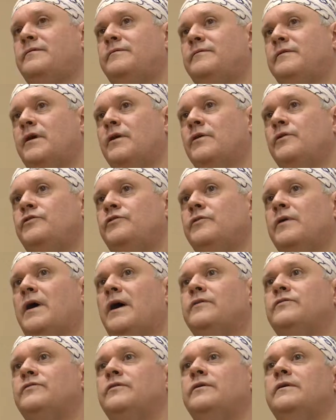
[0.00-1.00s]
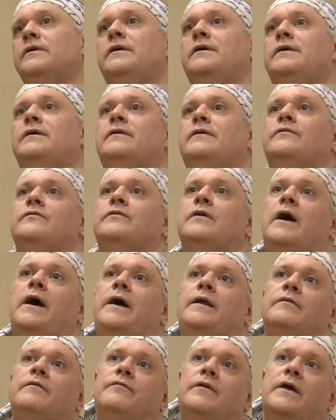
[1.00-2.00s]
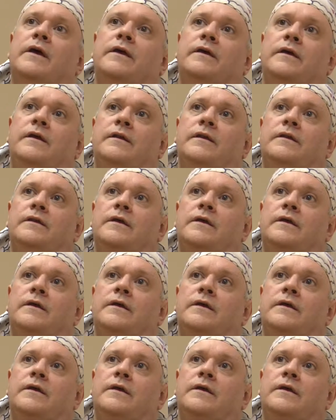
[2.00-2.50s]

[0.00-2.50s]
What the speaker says: Goju actually is kind of like yin and